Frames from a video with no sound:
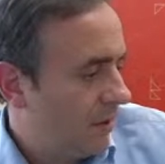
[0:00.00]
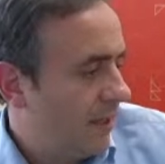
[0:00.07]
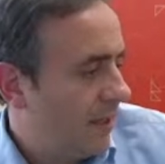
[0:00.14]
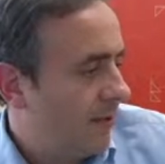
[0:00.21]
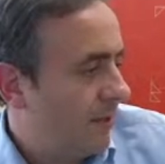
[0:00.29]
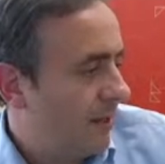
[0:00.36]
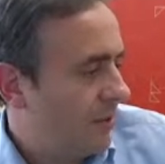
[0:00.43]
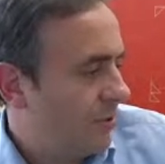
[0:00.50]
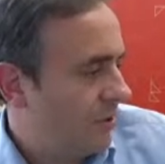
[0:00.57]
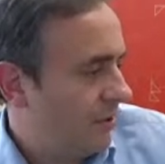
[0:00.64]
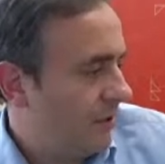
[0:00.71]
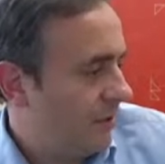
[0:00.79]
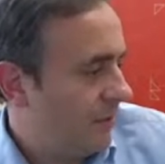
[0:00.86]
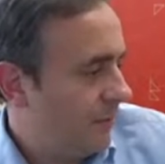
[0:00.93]

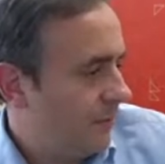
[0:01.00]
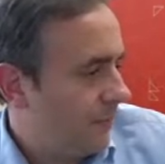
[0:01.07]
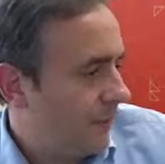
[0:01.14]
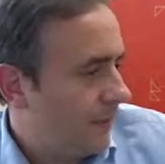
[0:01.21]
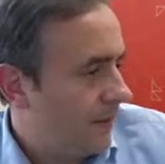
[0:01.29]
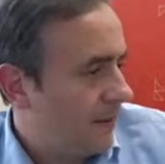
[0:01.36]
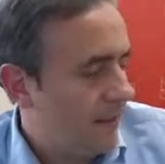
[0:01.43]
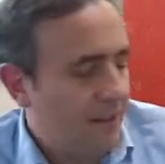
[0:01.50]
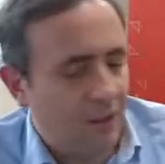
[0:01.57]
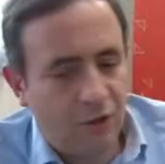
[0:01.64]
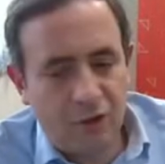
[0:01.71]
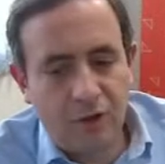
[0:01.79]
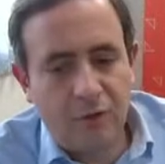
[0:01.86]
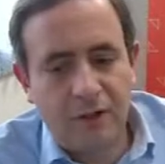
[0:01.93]
KYC'd. And then
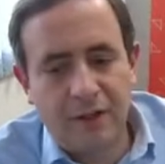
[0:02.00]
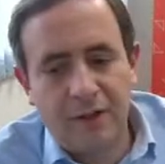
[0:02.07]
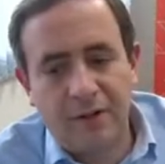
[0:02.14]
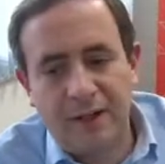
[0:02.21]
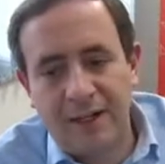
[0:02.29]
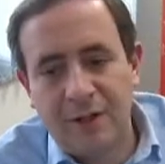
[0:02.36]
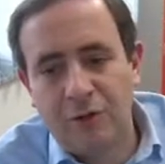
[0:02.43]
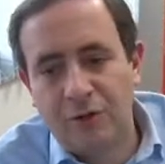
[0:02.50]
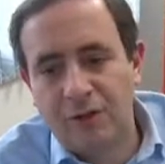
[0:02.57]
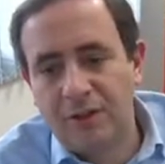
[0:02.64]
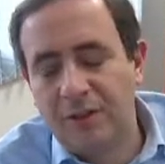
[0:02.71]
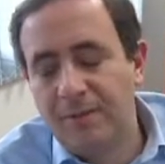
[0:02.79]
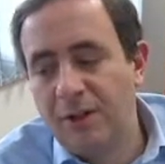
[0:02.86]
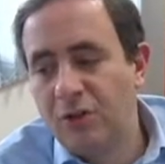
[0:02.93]
you go to another
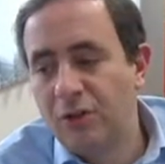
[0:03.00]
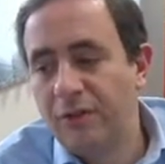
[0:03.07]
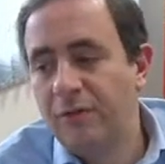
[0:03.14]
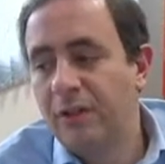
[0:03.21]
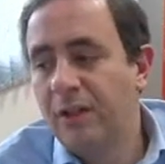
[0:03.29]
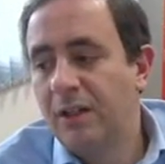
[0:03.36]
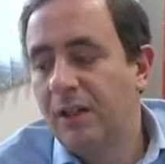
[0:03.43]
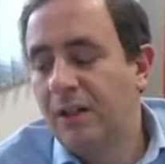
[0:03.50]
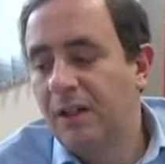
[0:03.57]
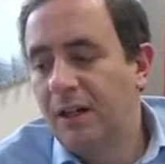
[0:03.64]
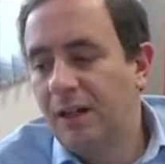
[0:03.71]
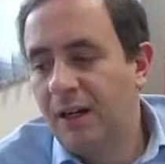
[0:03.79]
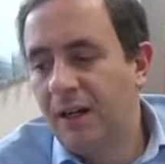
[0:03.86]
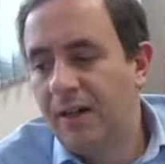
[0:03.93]
interesting dimension of,
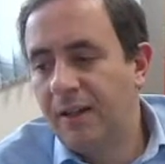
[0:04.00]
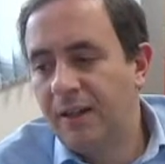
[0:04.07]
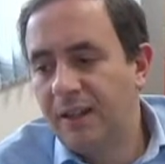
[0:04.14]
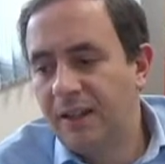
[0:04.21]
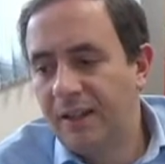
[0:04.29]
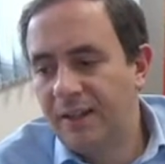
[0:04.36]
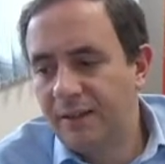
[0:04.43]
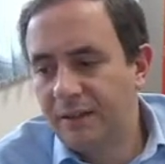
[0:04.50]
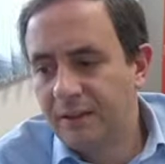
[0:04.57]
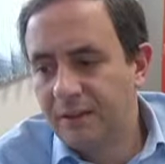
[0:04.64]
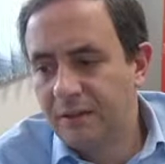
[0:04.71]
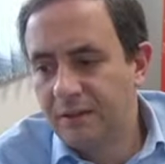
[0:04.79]
are they